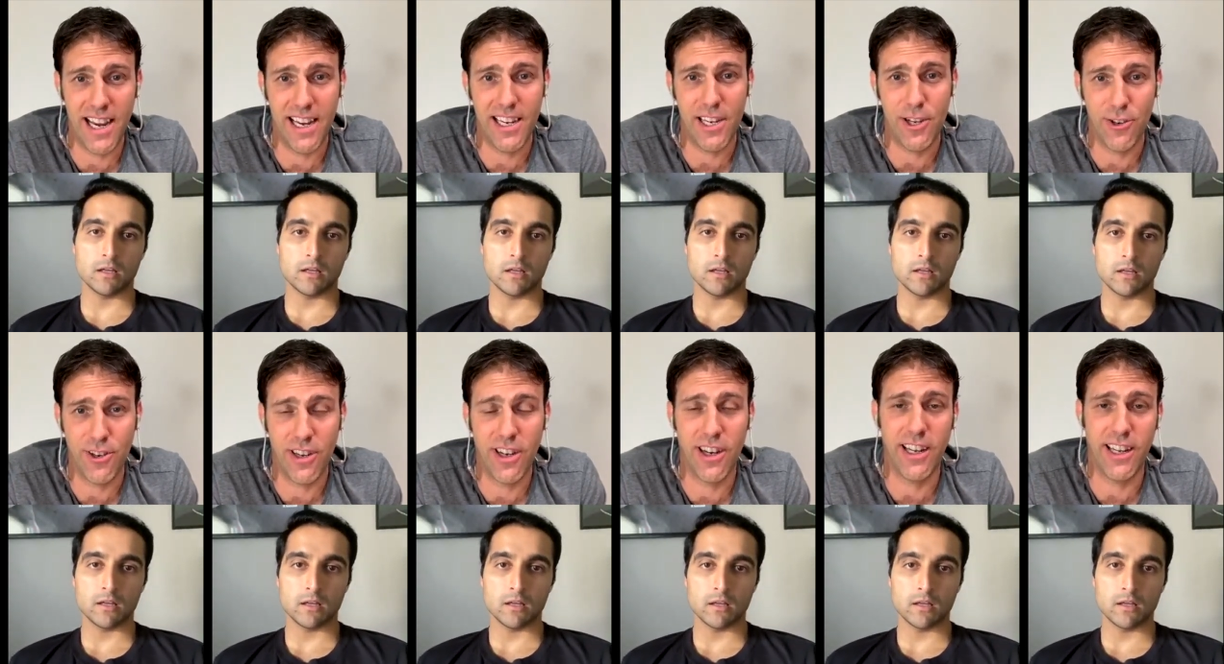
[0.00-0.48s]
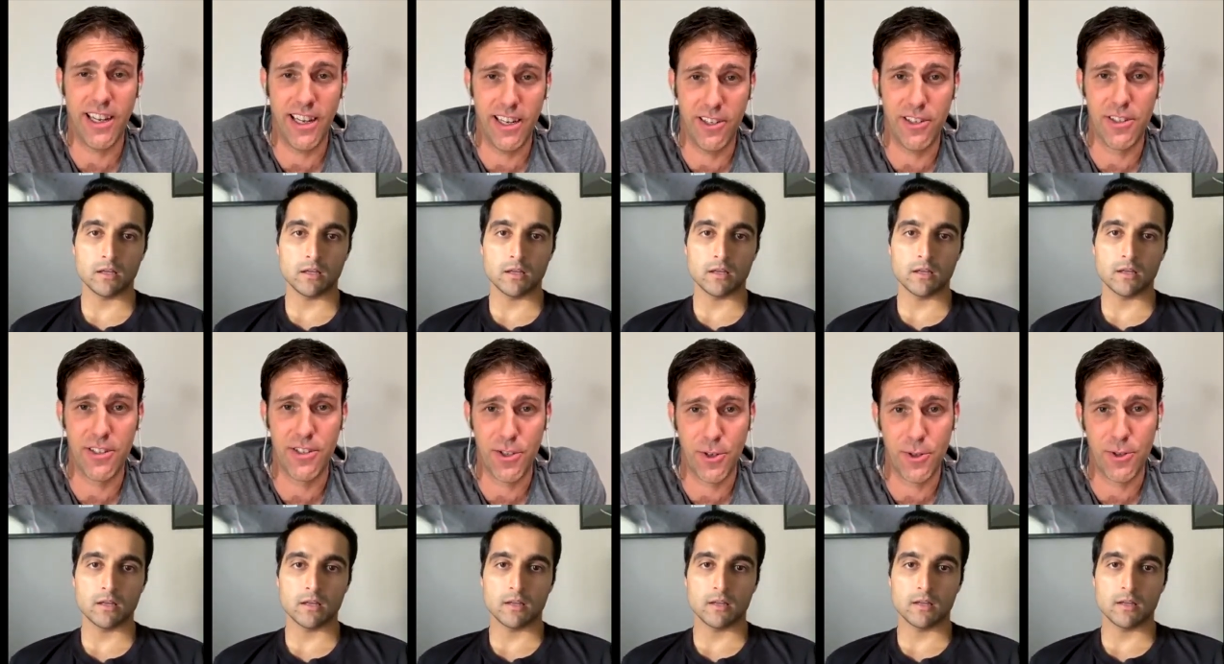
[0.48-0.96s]
Speaker 1: "Hey, you got to
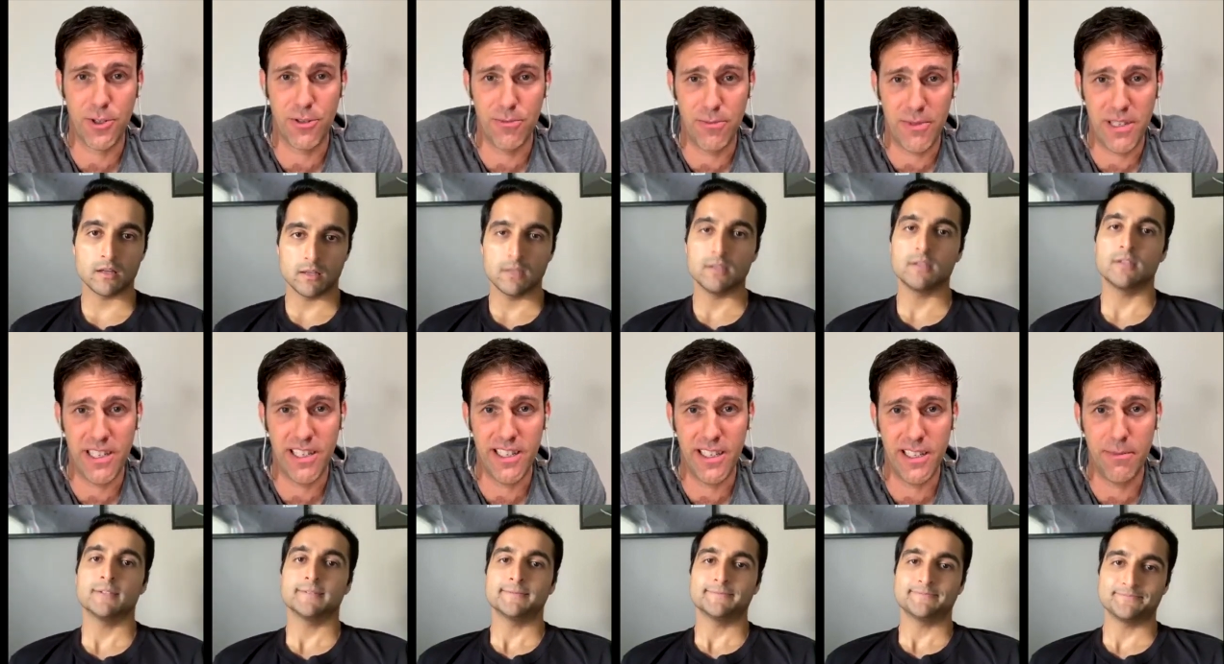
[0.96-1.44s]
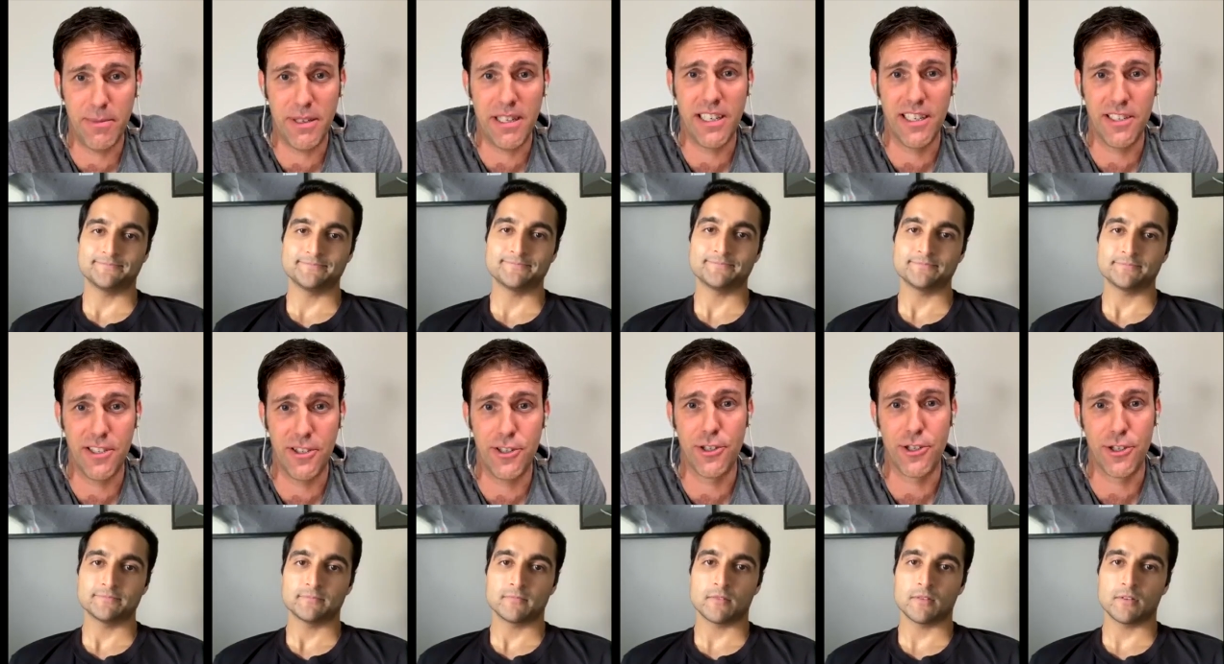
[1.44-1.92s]
get on social media
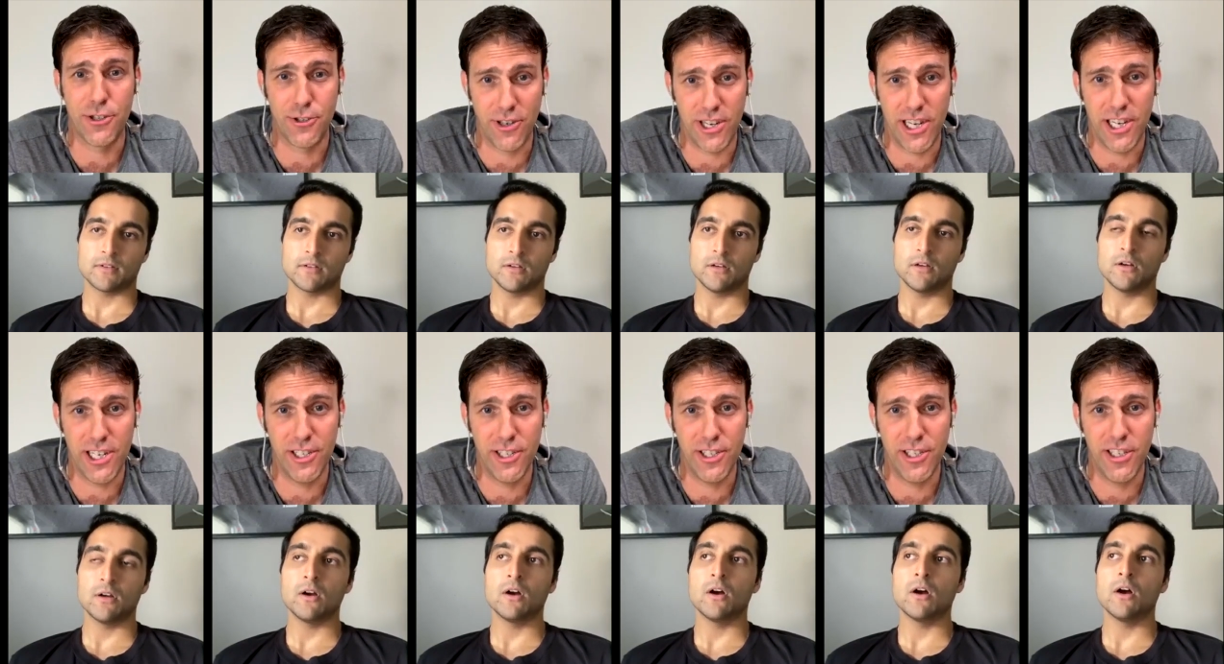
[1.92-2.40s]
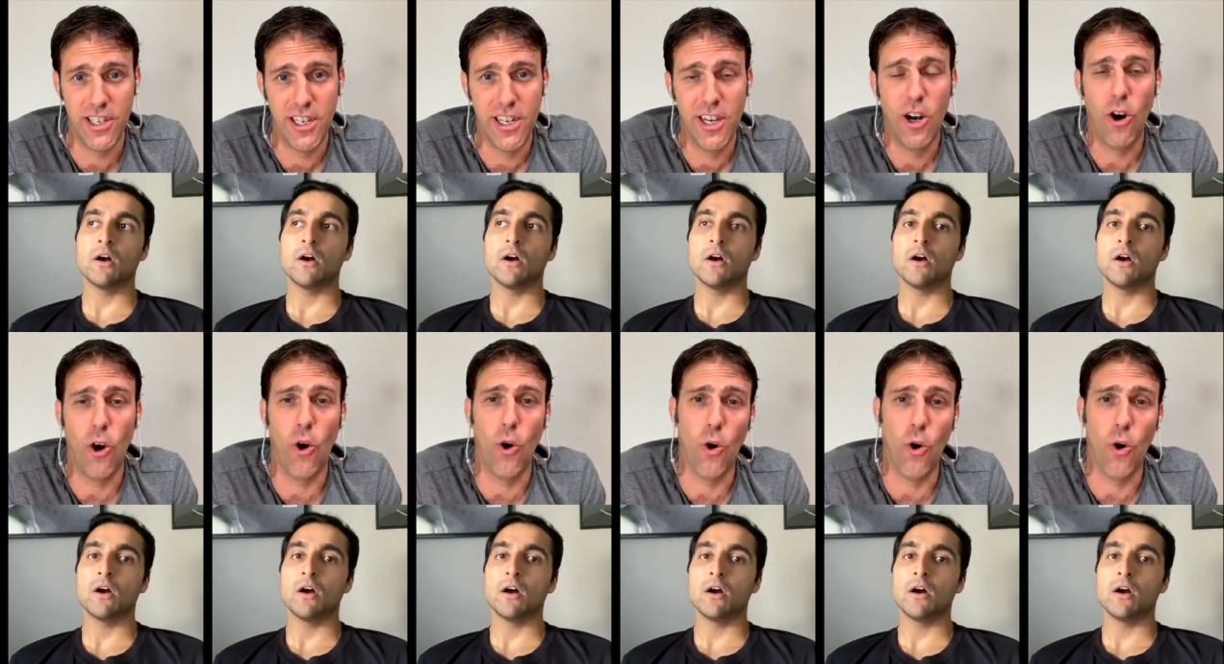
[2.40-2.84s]
because you're strange,"